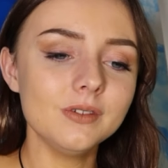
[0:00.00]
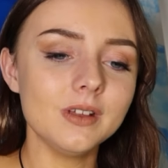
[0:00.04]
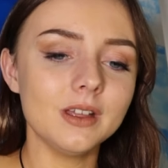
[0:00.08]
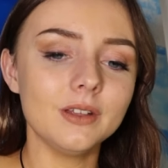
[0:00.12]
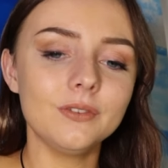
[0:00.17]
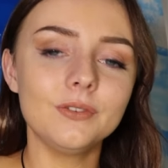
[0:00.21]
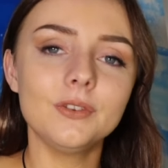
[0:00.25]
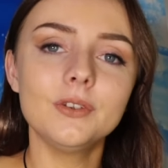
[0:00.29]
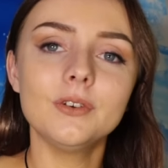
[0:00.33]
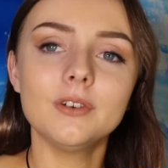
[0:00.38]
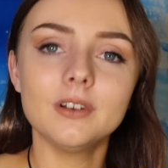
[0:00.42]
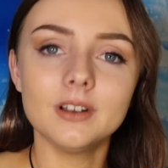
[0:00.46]

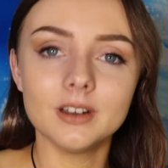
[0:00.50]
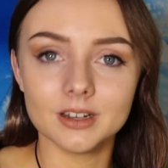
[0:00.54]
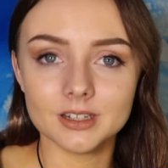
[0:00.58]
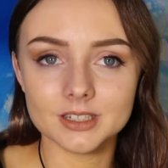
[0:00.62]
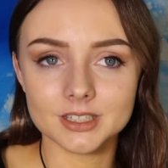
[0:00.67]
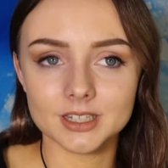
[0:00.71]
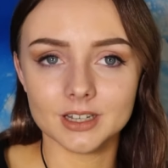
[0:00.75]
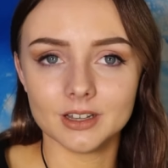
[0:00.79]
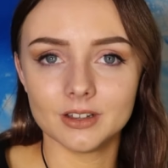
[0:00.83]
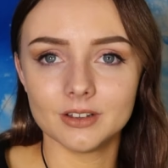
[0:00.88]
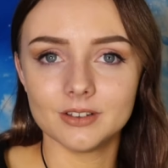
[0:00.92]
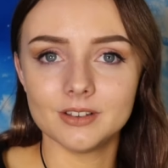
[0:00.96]
if you are
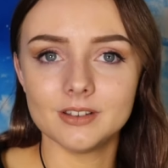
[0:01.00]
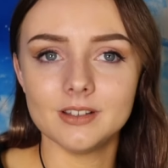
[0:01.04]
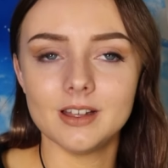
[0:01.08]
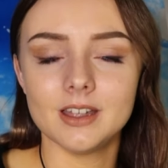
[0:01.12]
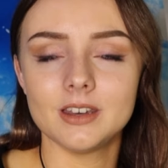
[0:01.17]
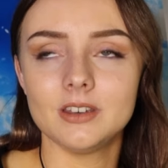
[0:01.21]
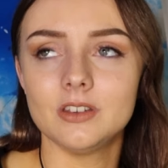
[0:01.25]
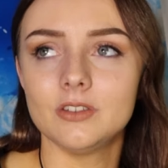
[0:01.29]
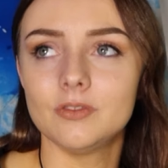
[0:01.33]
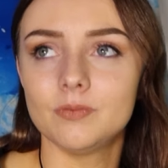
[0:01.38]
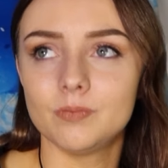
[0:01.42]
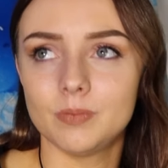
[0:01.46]
single
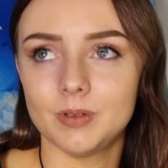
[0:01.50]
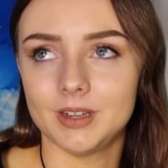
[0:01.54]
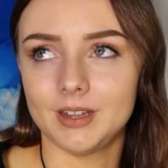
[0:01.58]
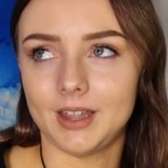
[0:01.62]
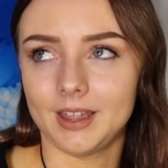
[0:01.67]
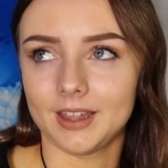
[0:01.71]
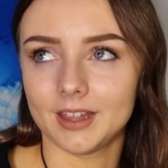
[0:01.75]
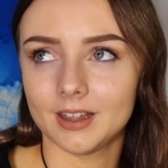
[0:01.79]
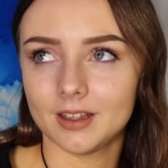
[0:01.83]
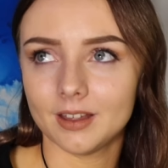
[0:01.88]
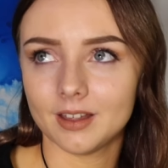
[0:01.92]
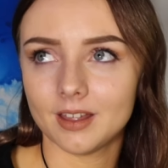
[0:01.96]
and you've been
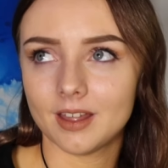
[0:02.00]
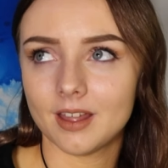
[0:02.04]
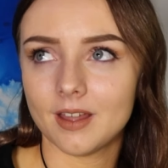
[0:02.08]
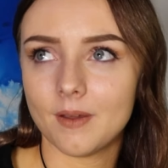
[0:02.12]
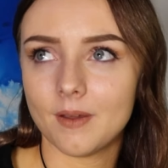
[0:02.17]
like